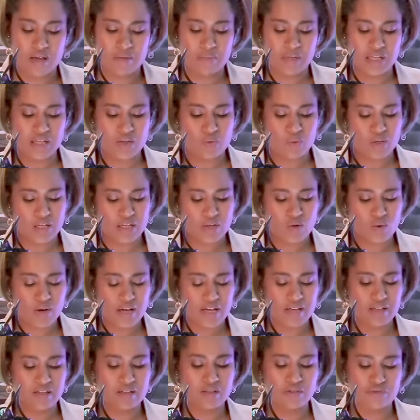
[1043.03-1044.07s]
meaning we
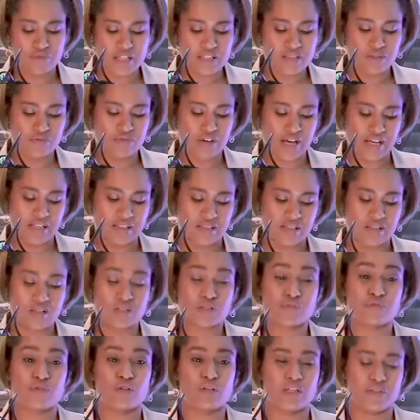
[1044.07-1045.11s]
require innovative
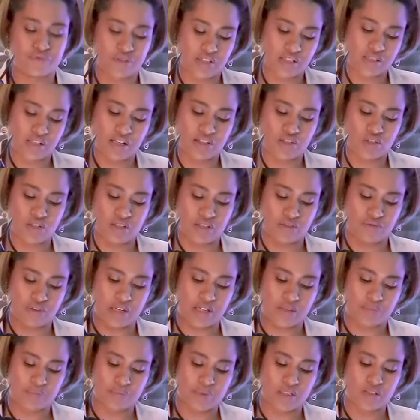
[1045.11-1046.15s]
ideas for infrastructure
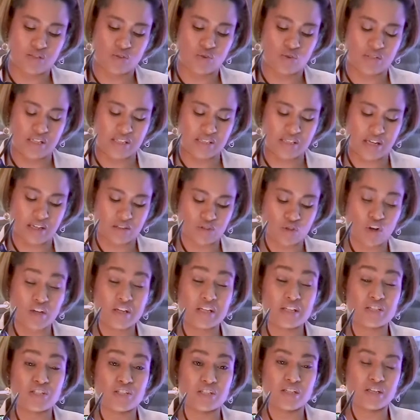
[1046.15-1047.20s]
development, using
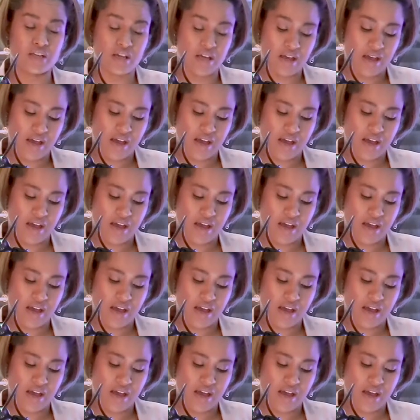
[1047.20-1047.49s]
technology